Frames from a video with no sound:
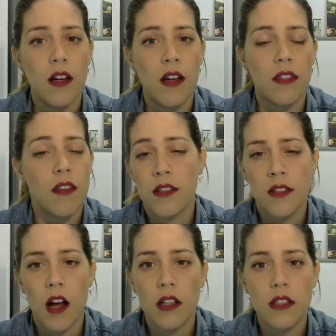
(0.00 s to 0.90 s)
does
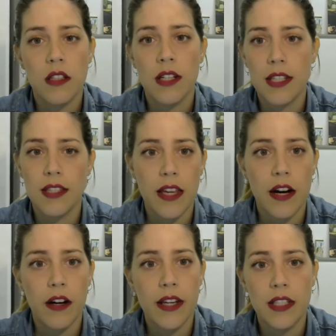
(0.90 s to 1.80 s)
not
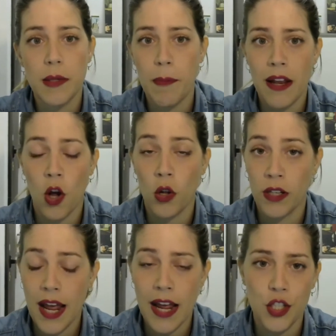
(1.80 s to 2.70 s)
necessarily depend
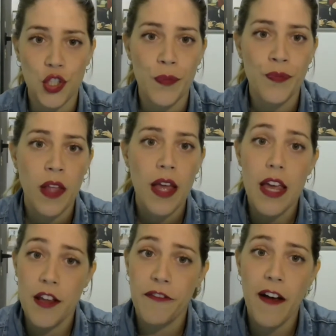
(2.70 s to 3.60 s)
on age.
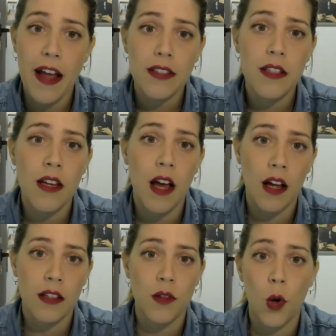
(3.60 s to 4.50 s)
In fact,
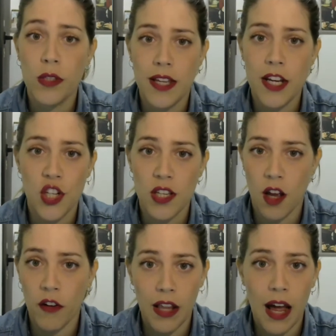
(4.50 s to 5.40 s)
at all stages
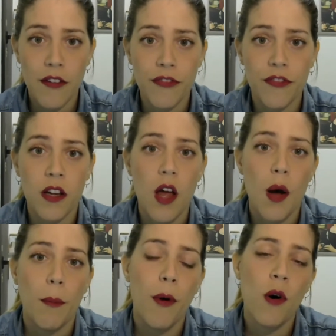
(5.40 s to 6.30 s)
of life,
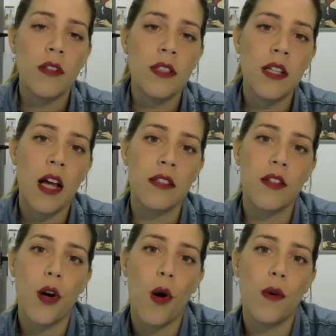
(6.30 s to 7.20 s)
bone
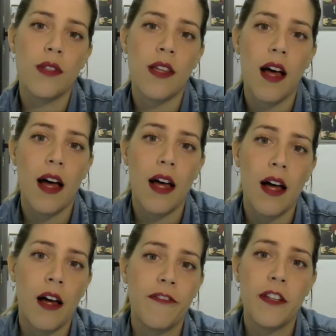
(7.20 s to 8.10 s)
undergoes
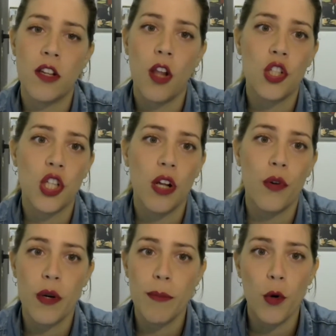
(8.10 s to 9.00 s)
a
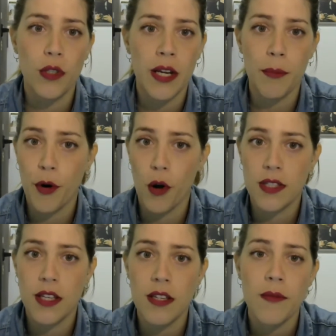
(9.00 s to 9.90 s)
physiological remodeling
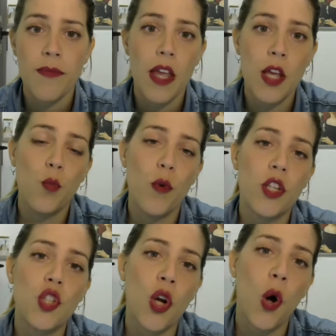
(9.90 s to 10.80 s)
process in
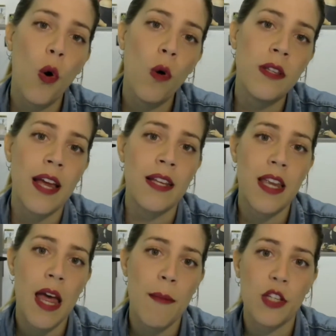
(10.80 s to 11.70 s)
which old and
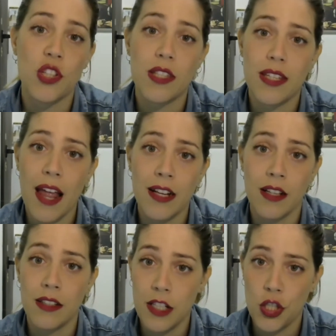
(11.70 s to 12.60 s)
damaged
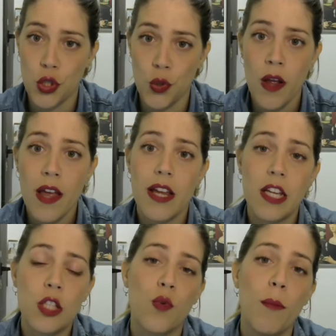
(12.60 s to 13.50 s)
skeletal tissue
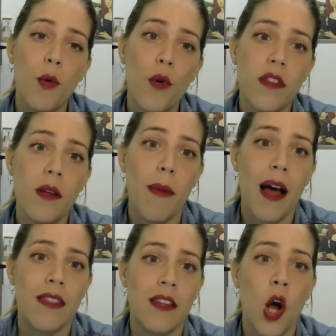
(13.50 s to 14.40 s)
is removed
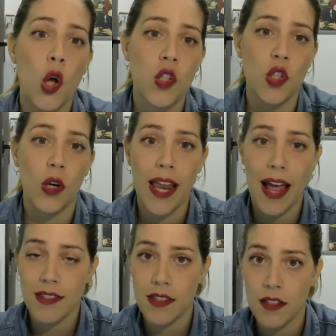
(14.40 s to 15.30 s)
by the
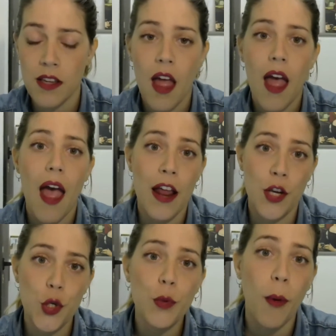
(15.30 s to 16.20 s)
osteoclasts and
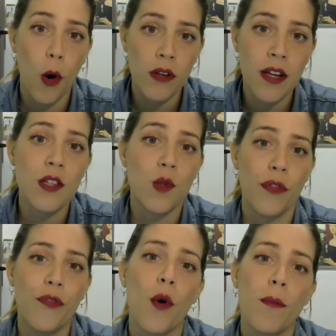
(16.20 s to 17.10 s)
new bone is
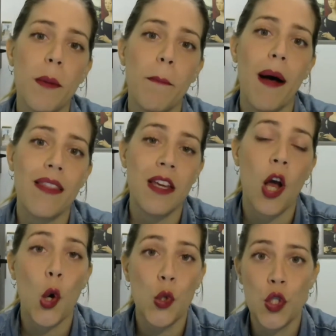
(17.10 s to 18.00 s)
reformed by the
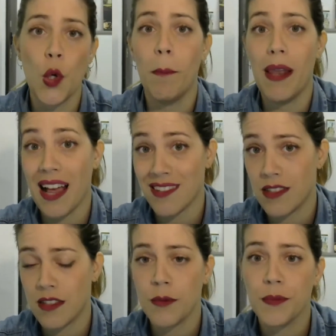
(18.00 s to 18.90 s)

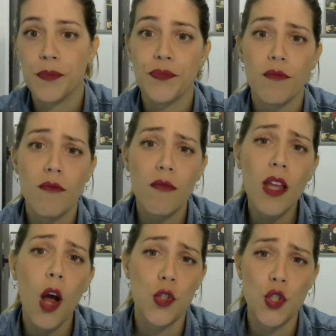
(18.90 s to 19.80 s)
osteoblasts.
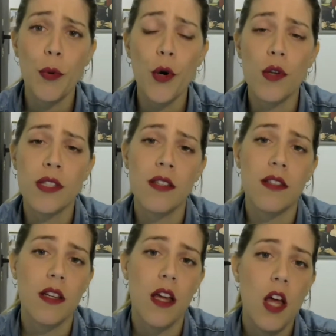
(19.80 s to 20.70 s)

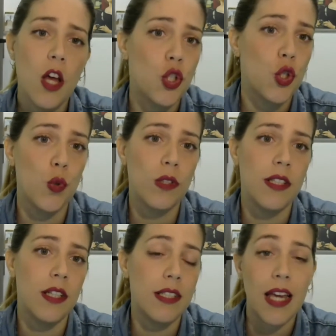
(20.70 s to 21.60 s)
Osteoporosis should
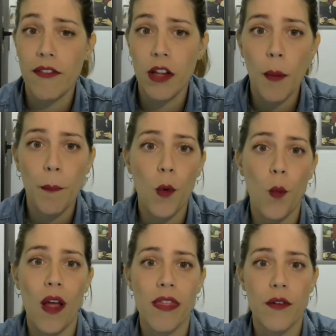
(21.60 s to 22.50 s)
develop
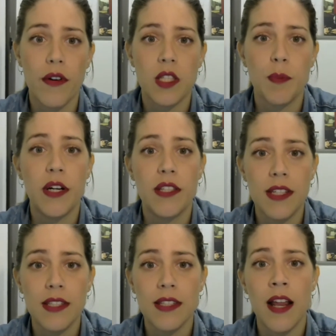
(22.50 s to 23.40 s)
when there is
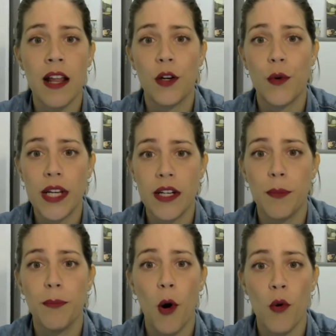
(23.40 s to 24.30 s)
persistent and greater
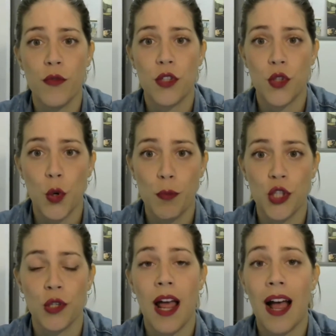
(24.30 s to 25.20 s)
bone
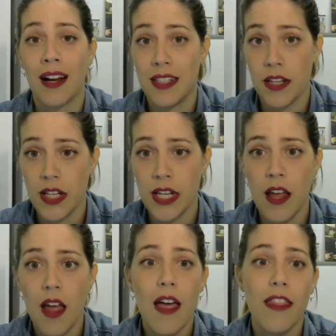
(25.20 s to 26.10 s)
resorption
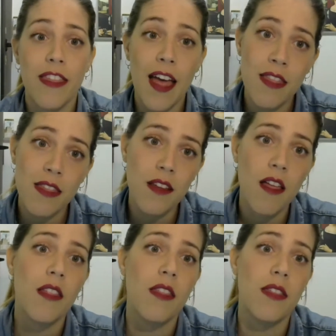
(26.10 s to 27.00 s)
activity than
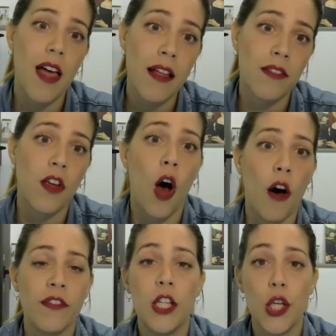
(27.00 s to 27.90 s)
that
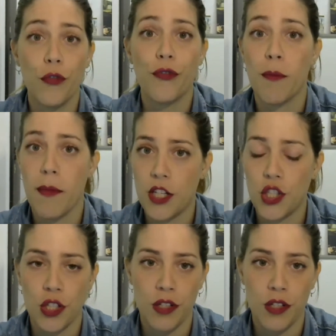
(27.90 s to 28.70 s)
of neoformation.